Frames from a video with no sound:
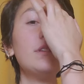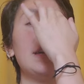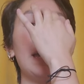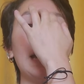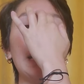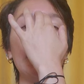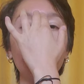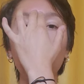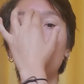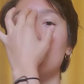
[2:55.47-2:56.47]
And
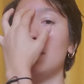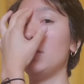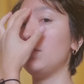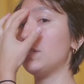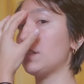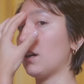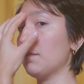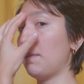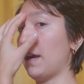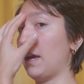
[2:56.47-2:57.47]
you
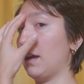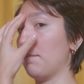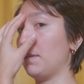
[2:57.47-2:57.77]
start by